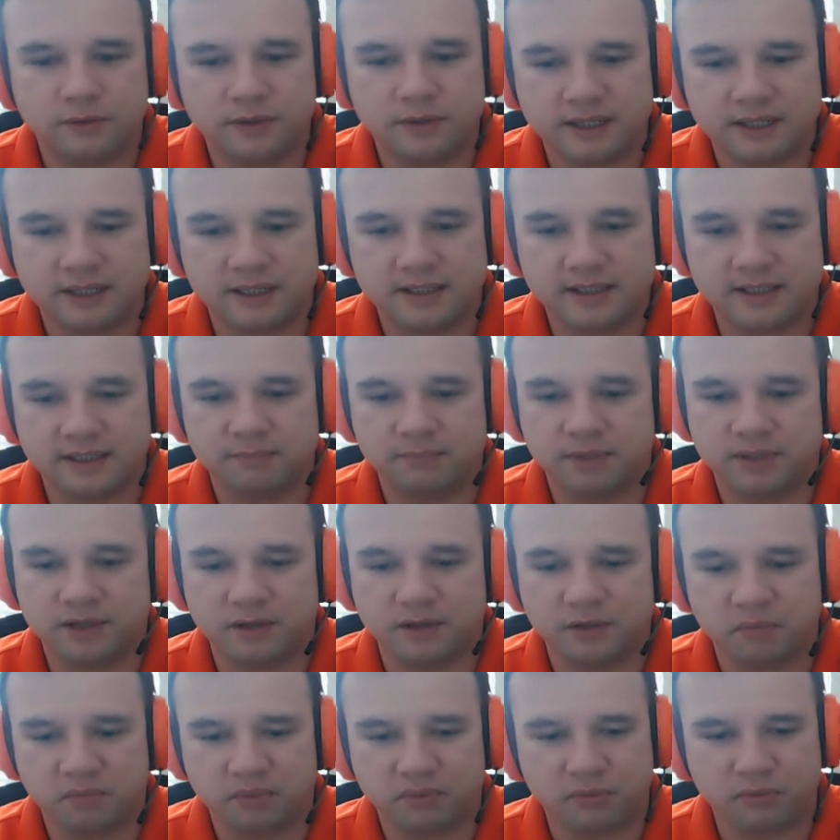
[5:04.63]
he is, but
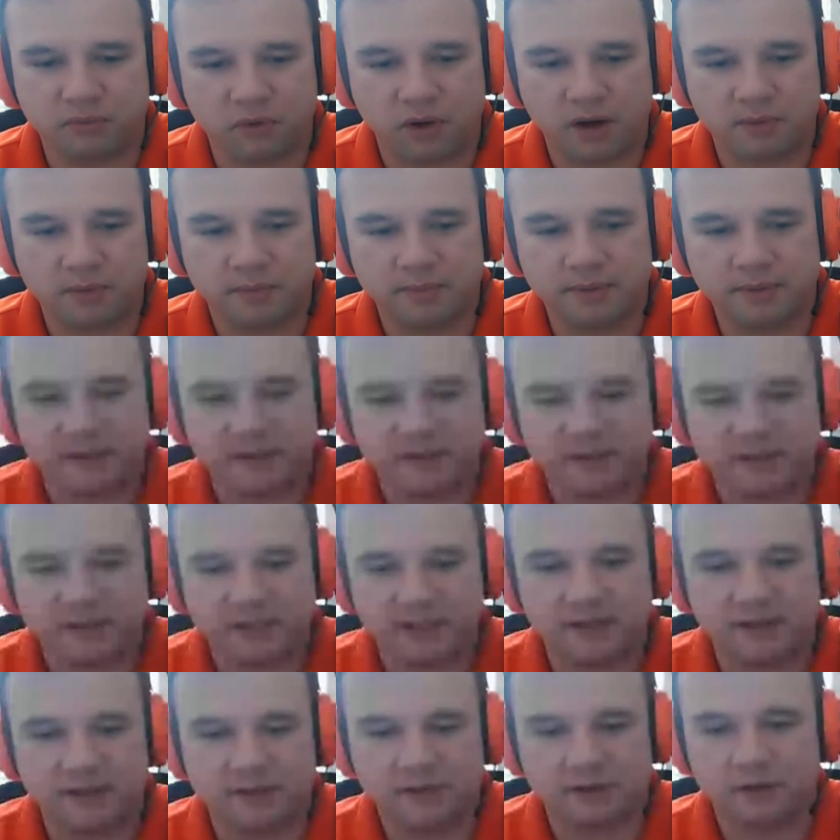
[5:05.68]
you probably have
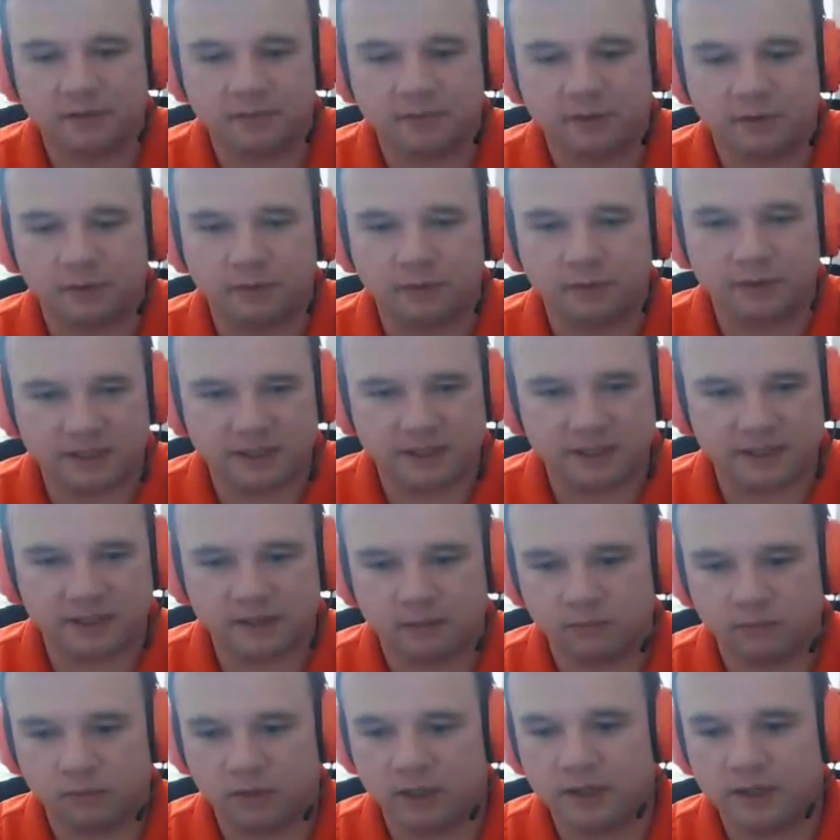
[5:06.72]
seen the term ARICIE
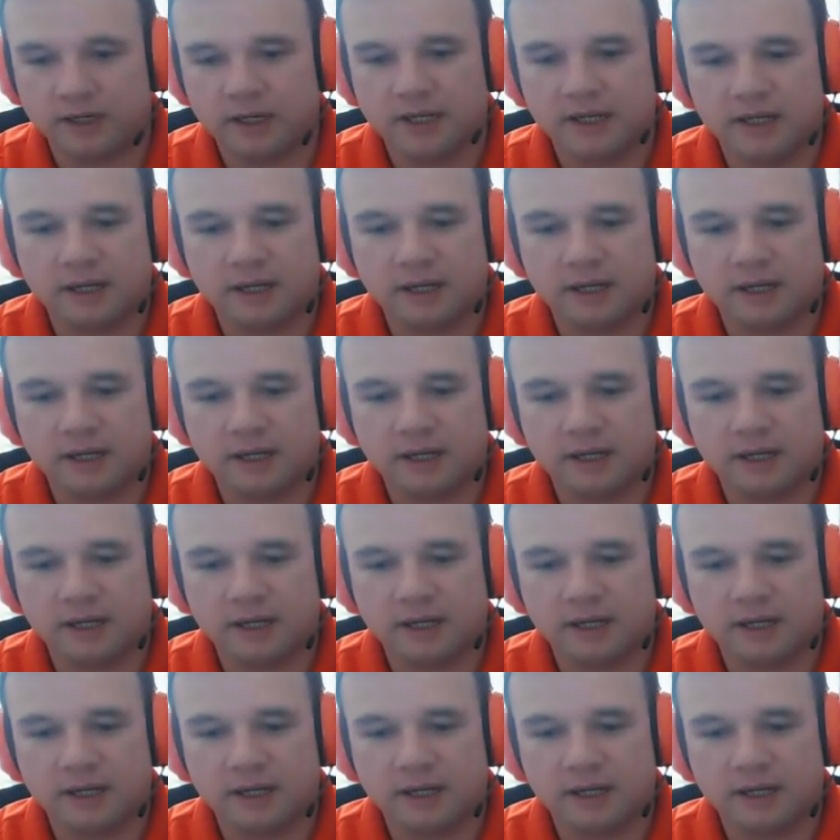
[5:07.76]
somewhere.